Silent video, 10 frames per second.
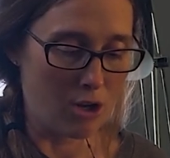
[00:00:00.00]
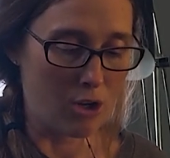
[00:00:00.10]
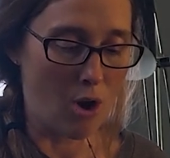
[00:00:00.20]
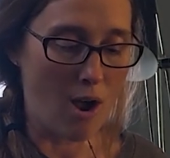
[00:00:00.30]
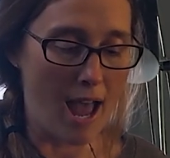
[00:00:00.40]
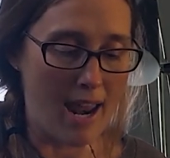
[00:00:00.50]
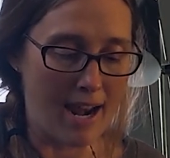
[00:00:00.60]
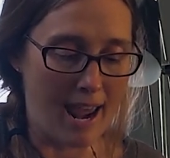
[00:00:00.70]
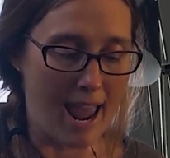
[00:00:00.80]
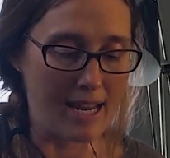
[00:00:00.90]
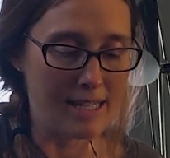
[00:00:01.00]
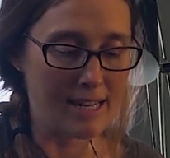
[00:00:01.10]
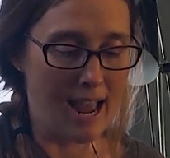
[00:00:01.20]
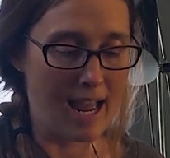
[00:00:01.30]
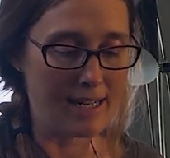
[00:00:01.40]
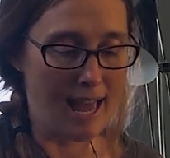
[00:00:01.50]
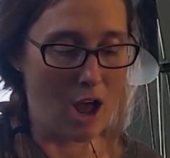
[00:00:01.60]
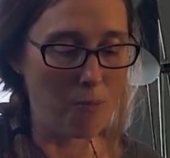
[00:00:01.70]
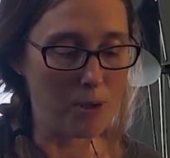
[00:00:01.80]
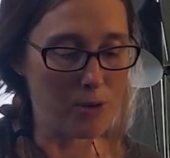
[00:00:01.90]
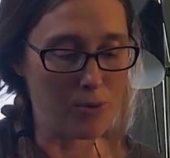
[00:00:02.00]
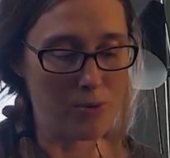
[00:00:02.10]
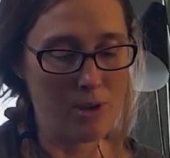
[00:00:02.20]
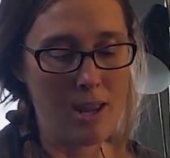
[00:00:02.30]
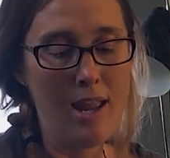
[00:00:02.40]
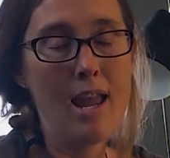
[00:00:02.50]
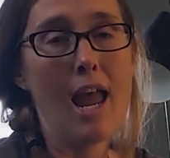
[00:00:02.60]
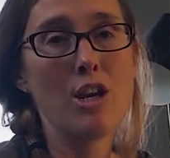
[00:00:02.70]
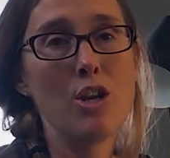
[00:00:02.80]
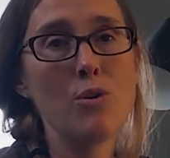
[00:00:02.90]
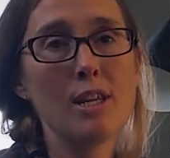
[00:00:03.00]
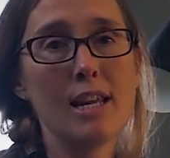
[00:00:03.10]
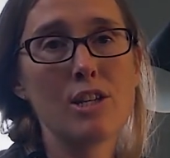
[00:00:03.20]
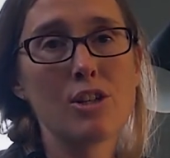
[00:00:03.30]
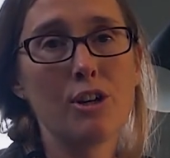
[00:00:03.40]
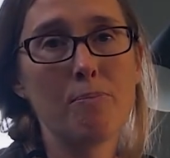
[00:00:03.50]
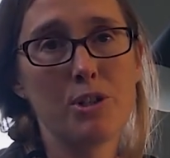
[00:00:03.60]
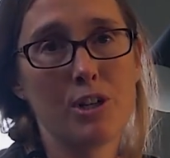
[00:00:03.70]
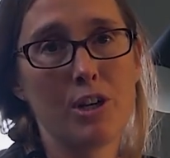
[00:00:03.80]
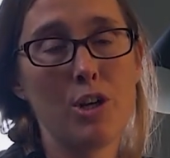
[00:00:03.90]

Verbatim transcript: go ahead and ask God to help you. And use His scripture,